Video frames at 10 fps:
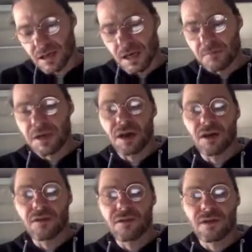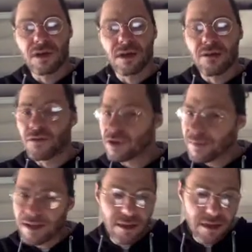because the
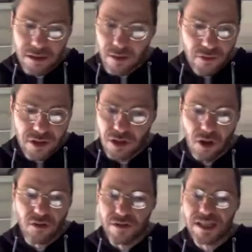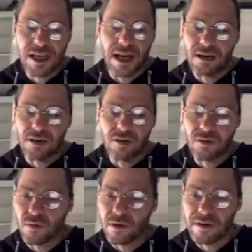fundamental theory of Stratonovich
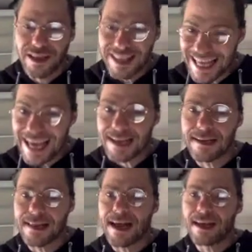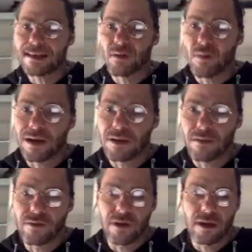calculus works exactly like the one of
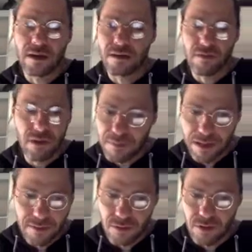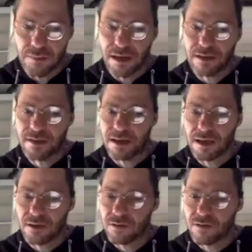Riemann's or Lebesgue's
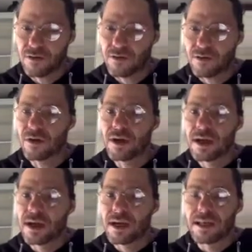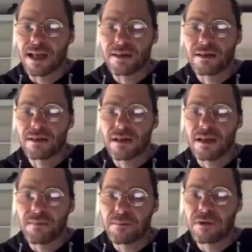calculus. So it doesn't
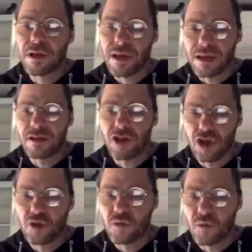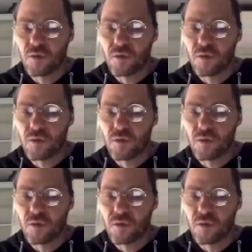bring in new